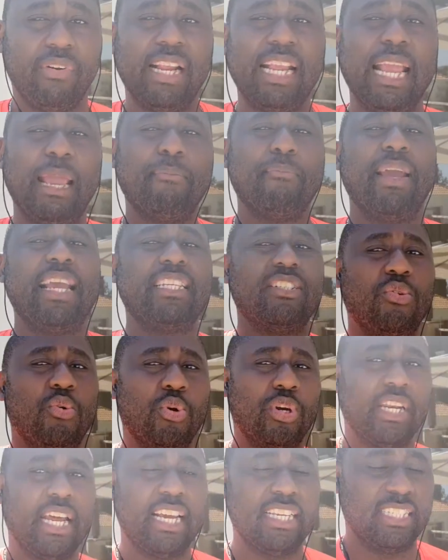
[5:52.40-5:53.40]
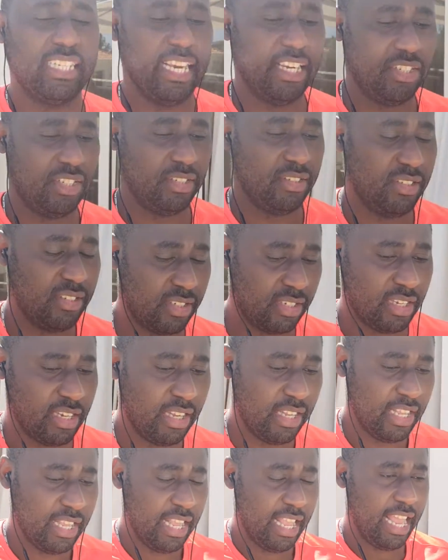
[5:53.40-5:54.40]
amazing organizations.
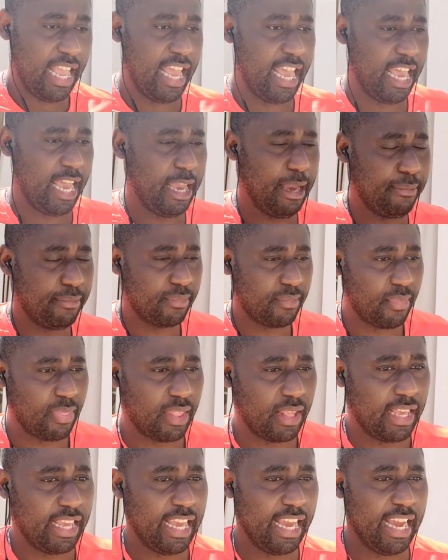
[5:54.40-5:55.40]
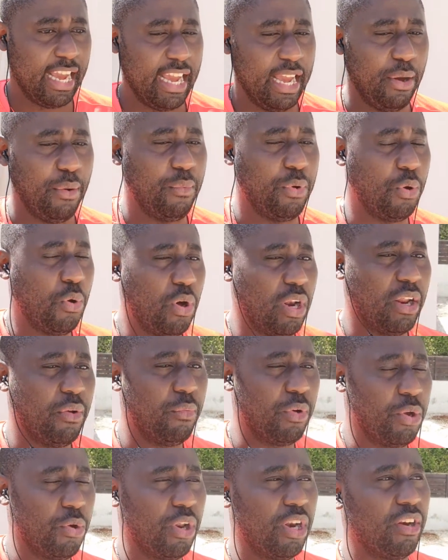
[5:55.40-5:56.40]
We call
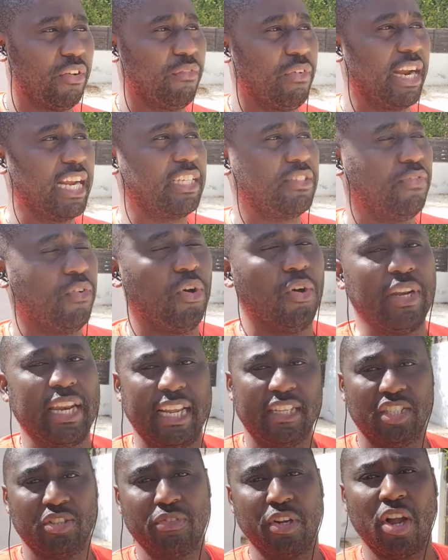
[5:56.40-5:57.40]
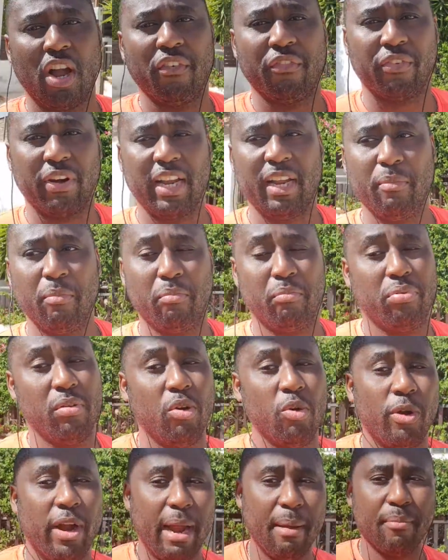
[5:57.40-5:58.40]
it Race for Nature's Recovery
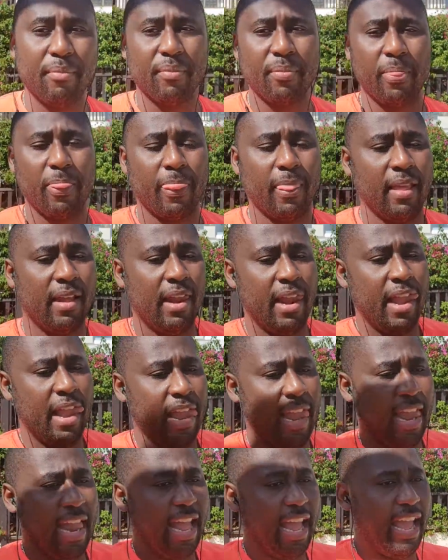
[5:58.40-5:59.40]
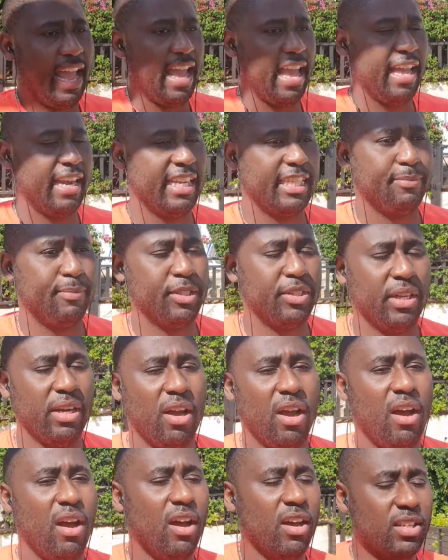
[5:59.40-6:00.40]
Program, and it's between
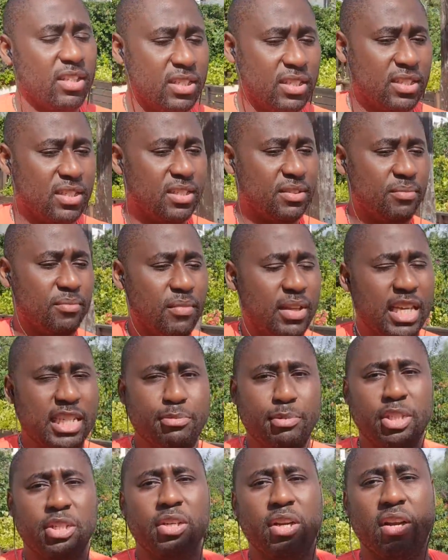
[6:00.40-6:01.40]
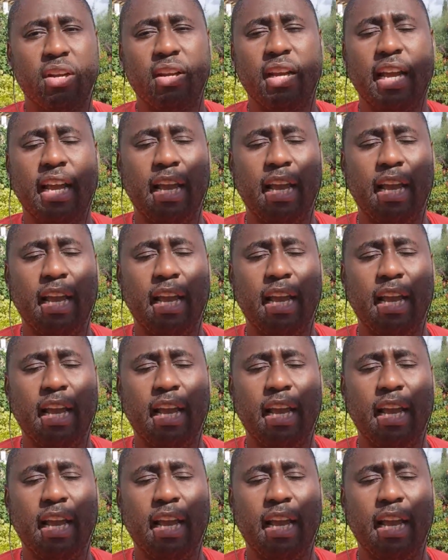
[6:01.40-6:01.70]
us. It's between our